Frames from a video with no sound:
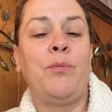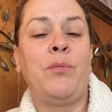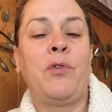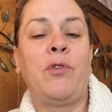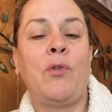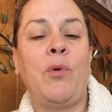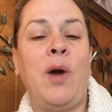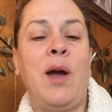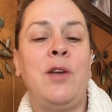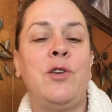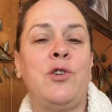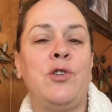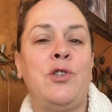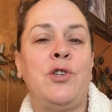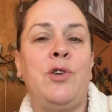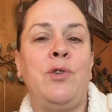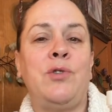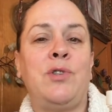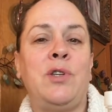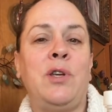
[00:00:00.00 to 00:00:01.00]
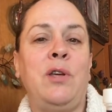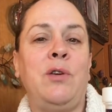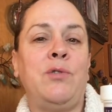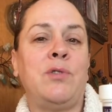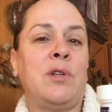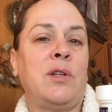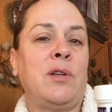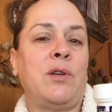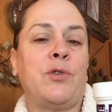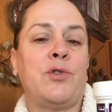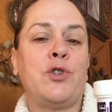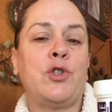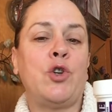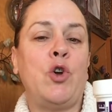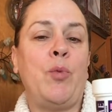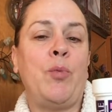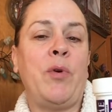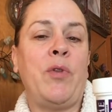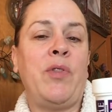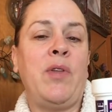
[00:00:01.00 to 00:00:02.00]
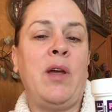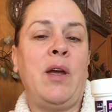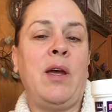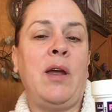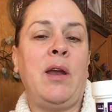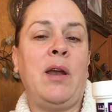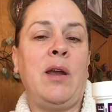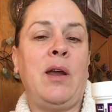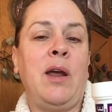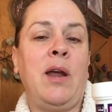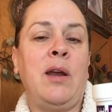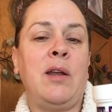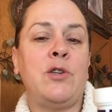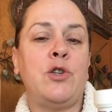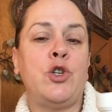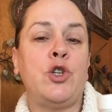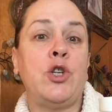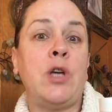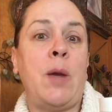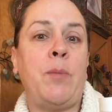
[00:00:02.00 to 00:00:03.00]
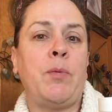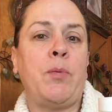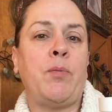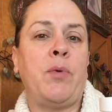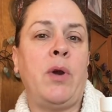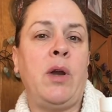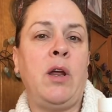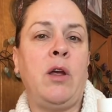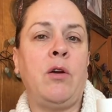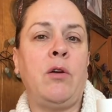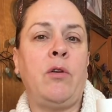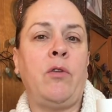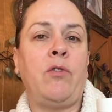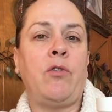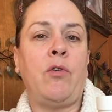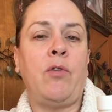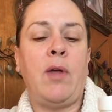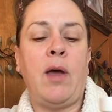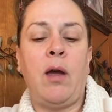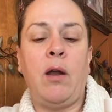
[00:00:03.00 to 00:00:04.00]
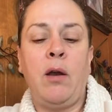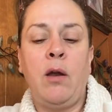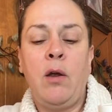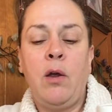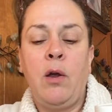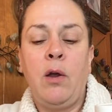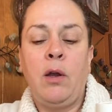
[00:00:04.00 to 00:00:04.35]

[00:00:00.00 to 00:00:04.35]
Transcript: So I just choose to use a little scooper thing in it, and it's shaped pretty good so that,